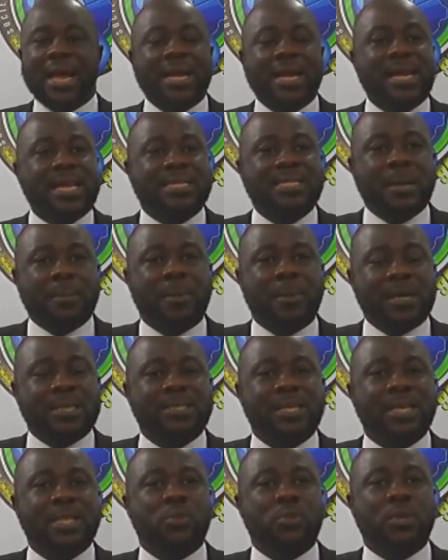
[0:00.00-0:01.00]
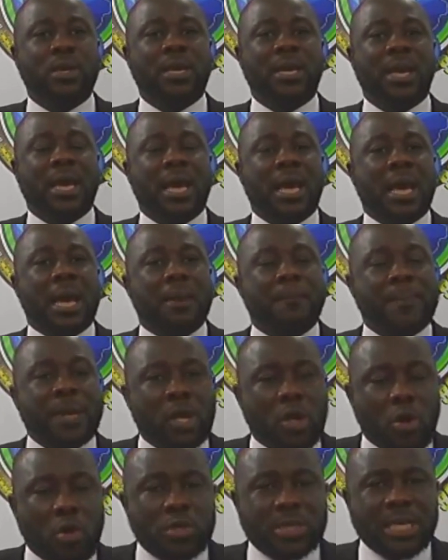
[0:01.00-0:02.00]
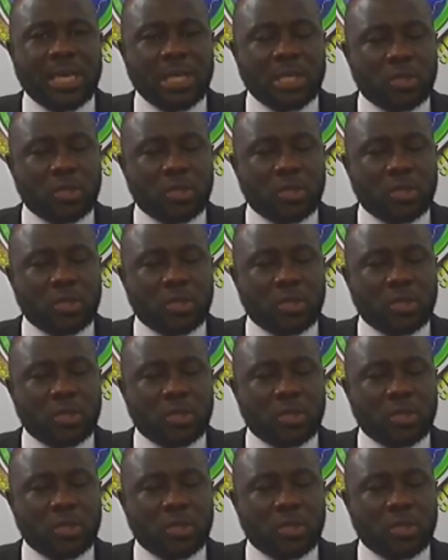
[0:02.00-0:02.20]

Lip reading: this is the president's way because